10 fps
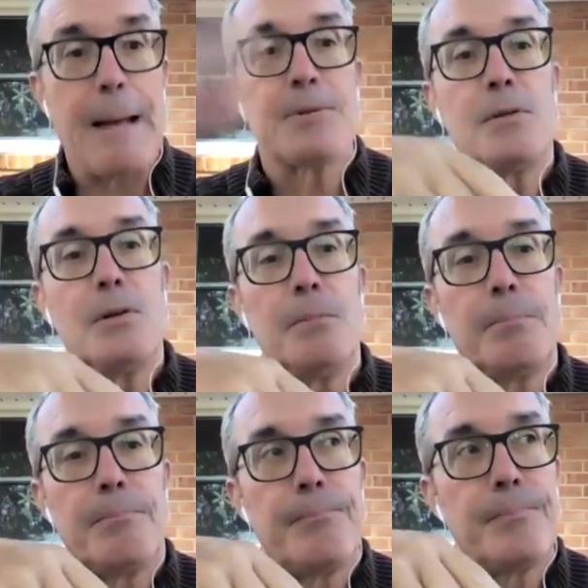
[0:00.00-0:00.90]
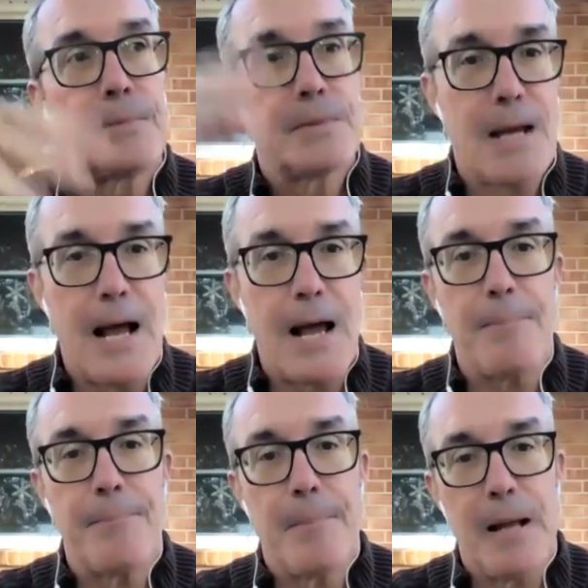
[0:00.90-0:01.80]
Absolute
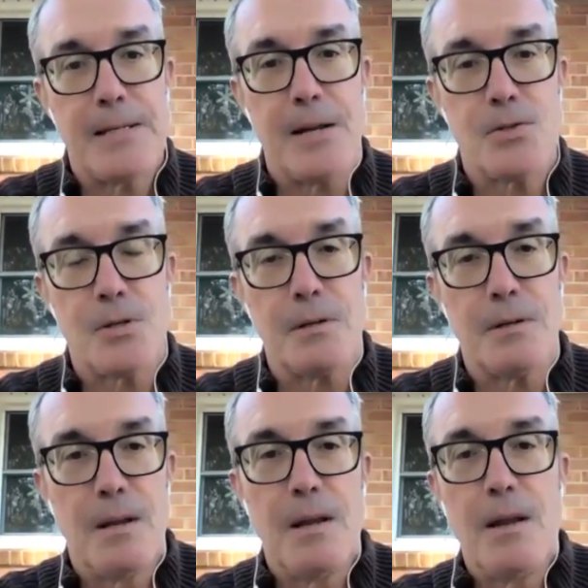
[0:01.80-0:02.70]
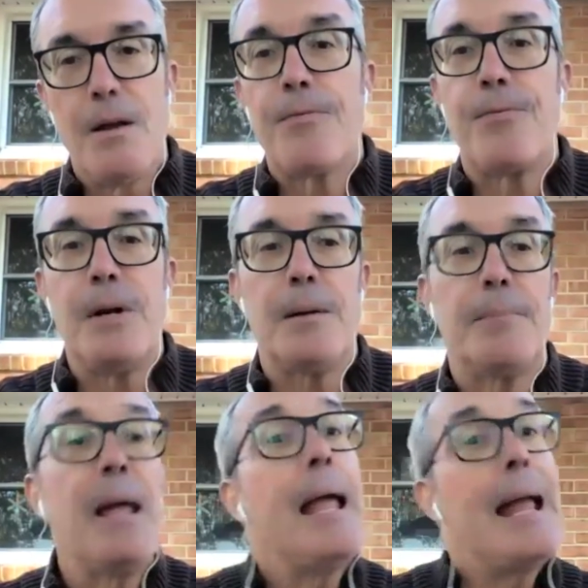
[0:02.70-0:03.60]
time, attention, freedom.